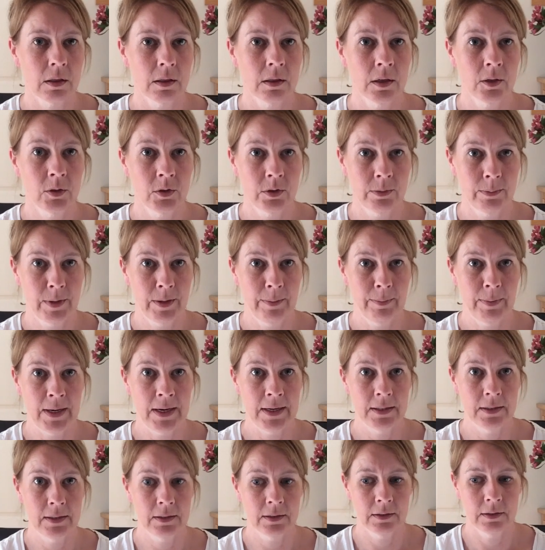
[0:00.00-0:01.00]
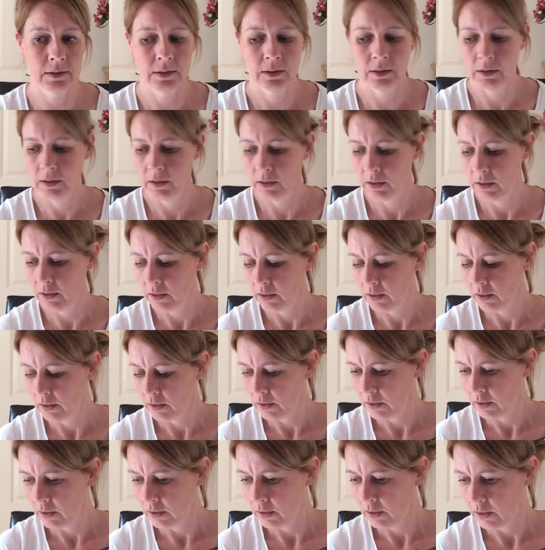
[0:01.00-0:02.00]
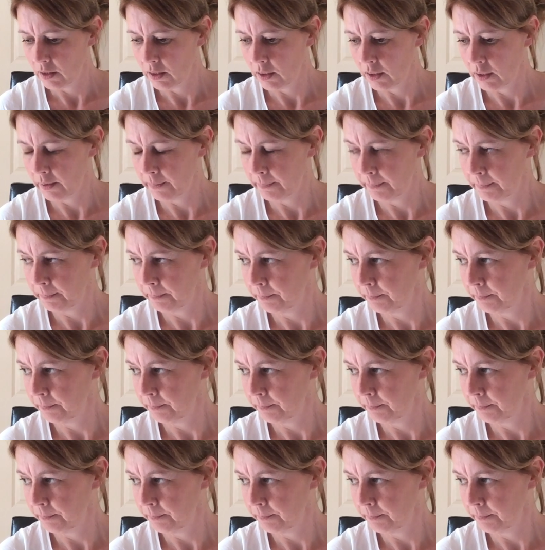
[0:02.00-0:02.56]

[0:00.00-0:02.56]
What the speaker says: those are my plans. I